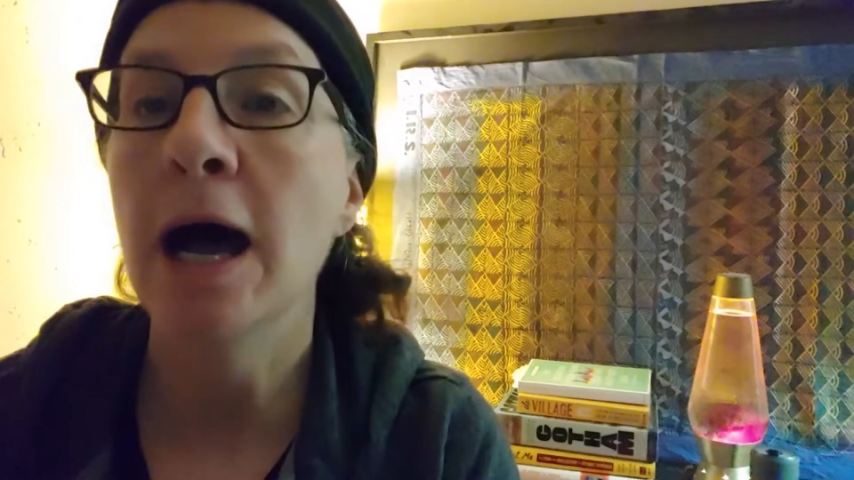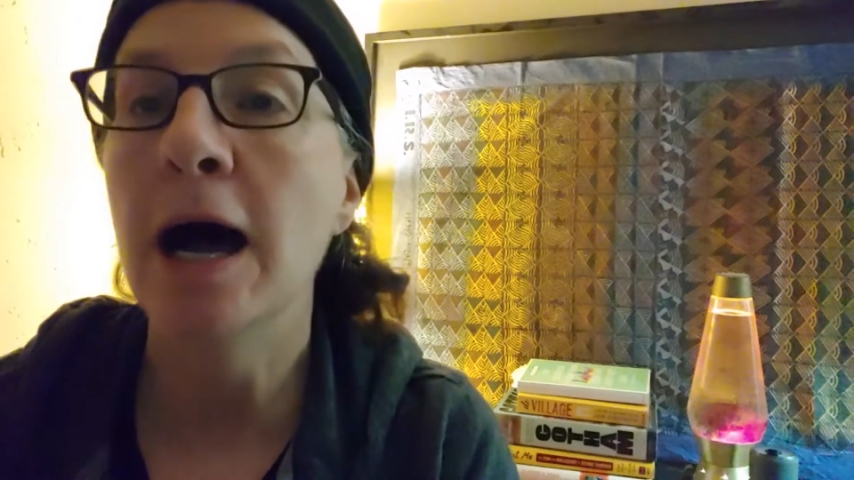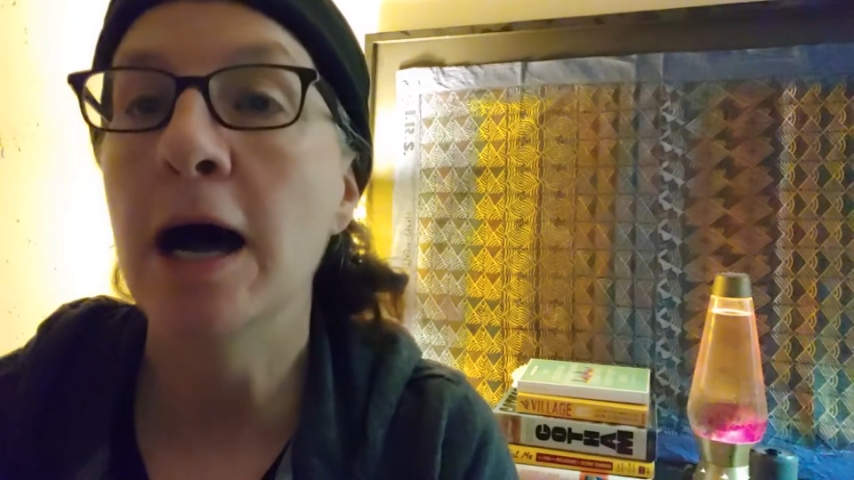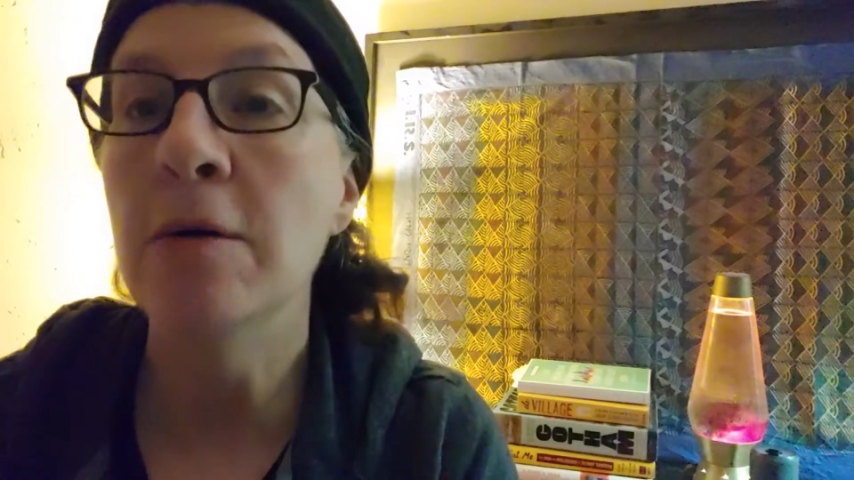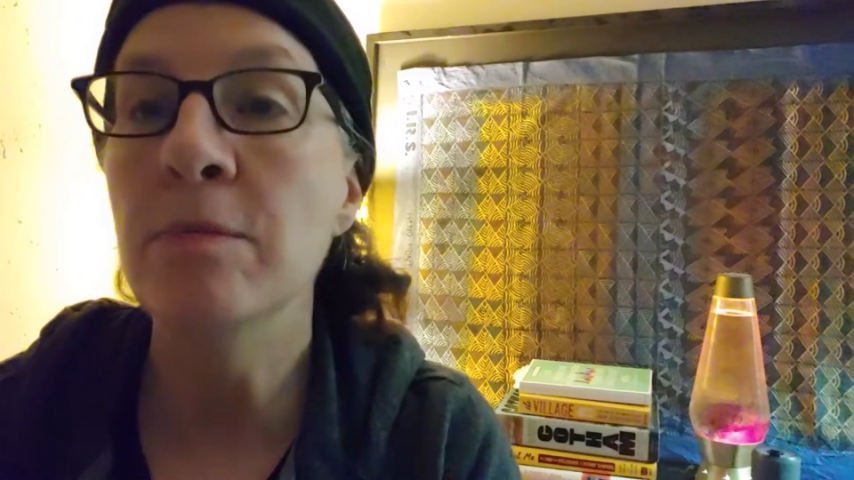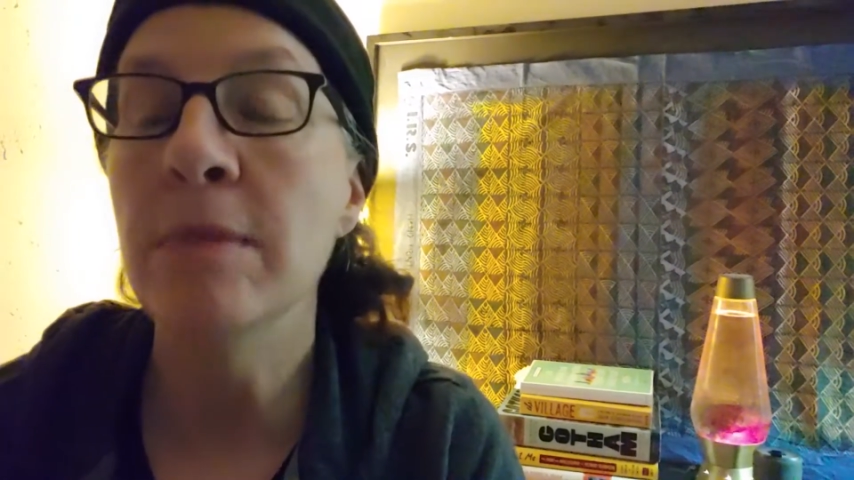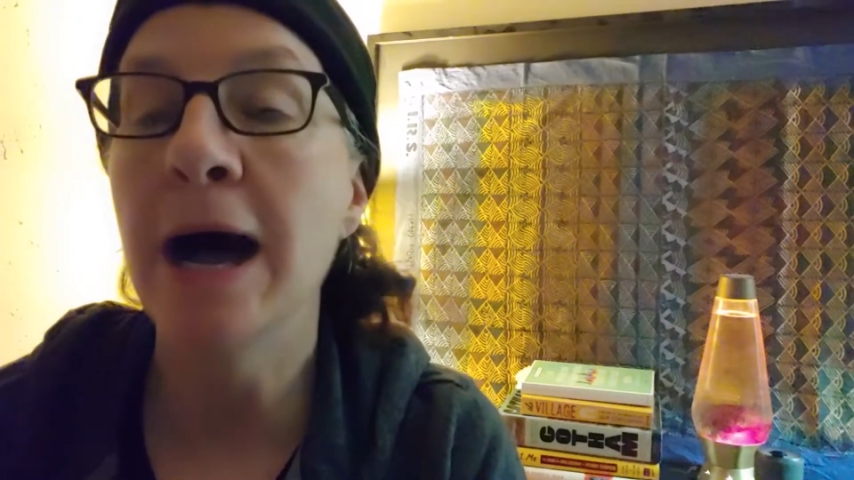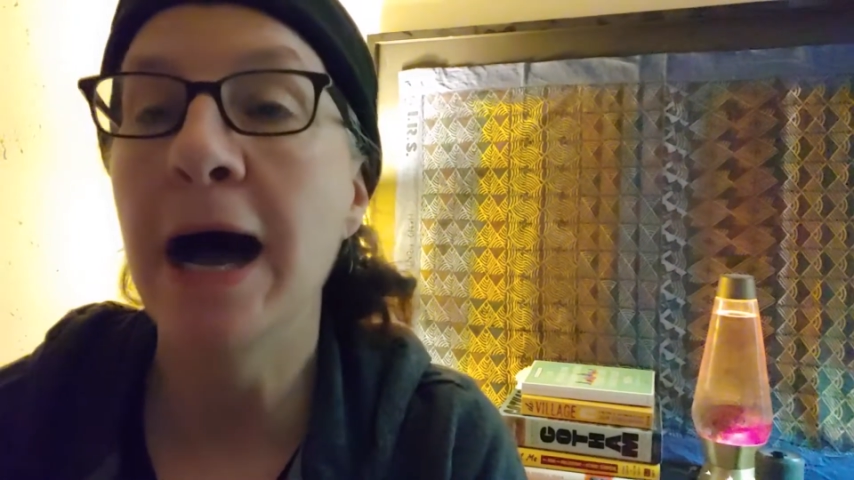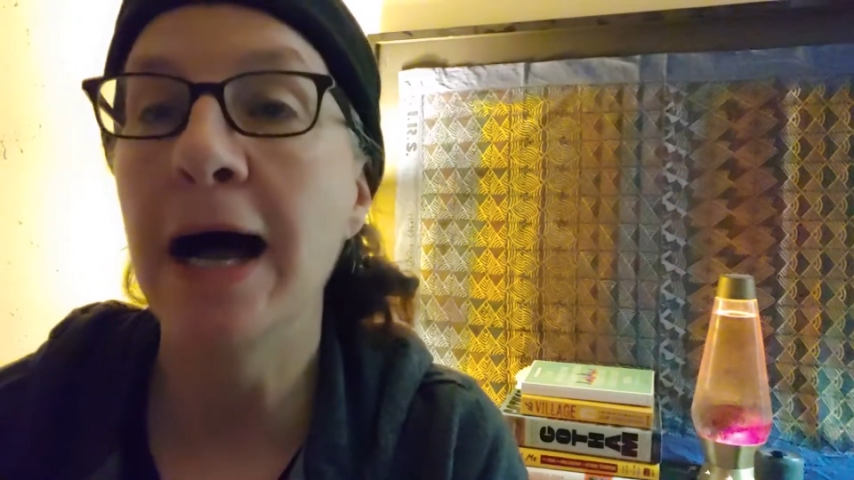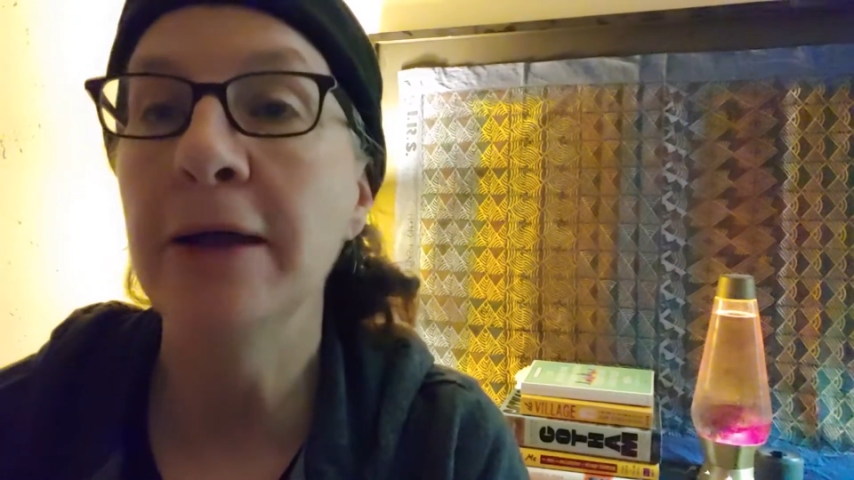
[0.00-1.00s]

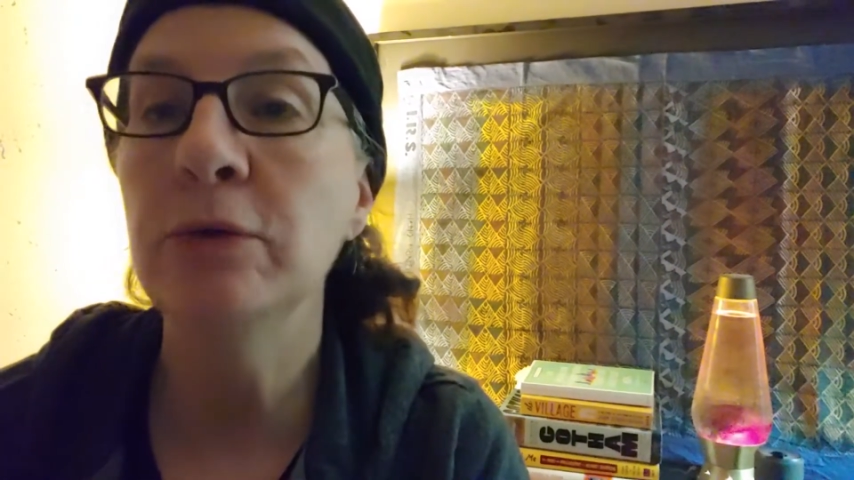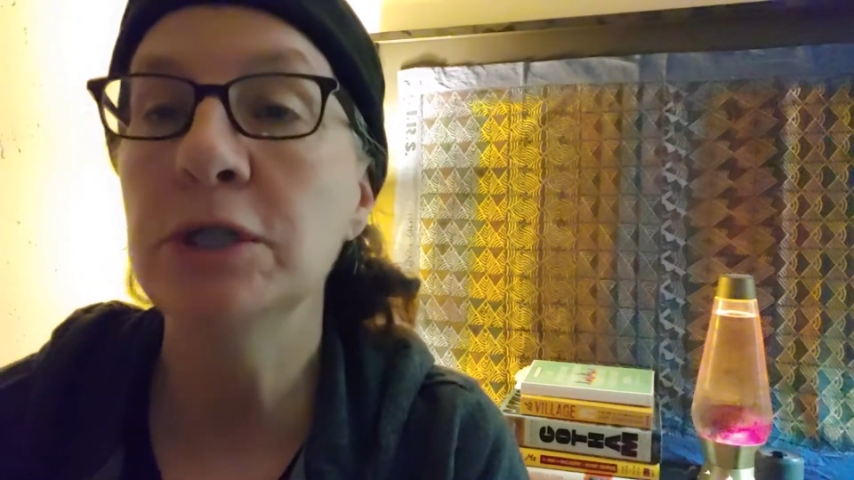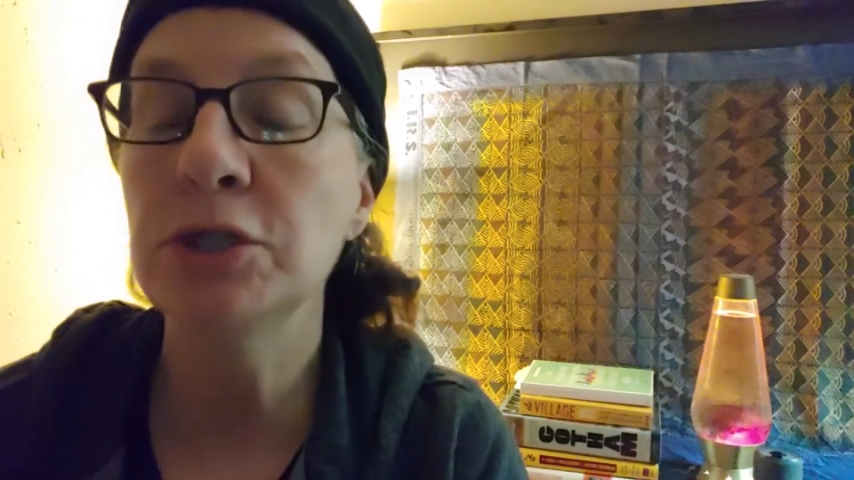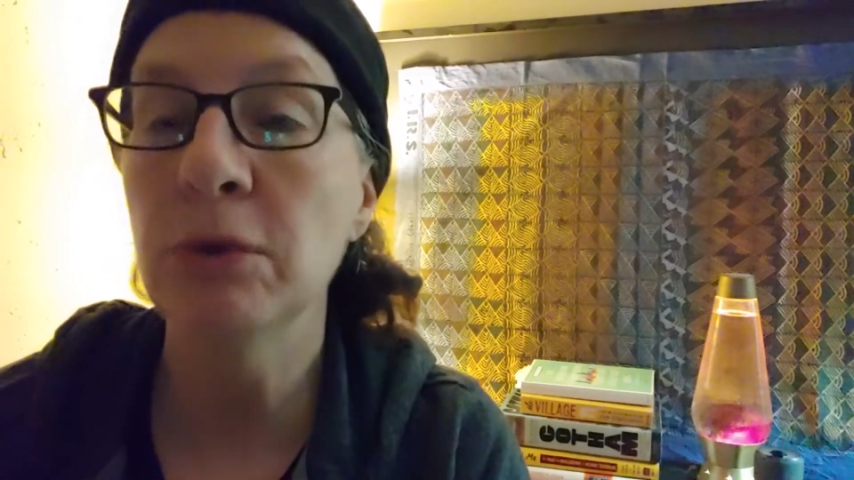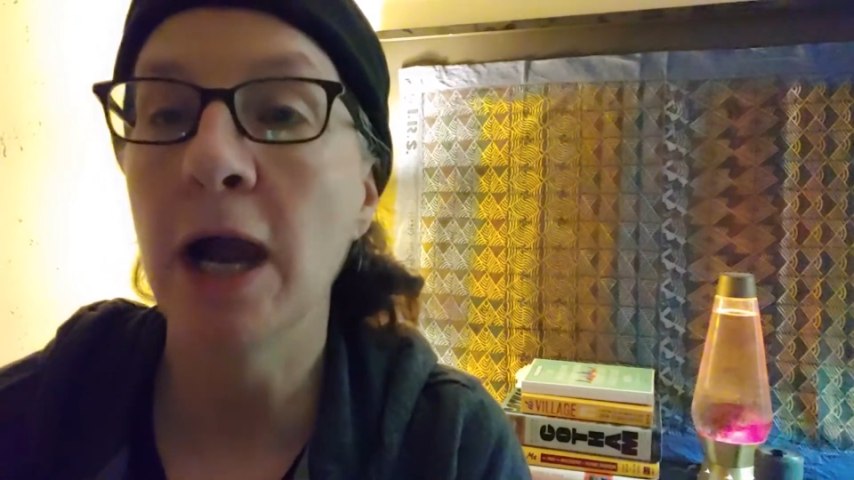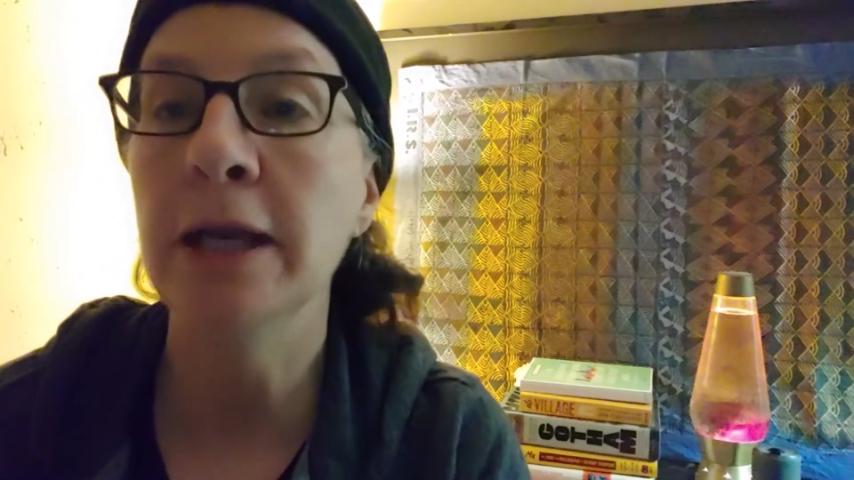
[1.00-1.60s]
I would try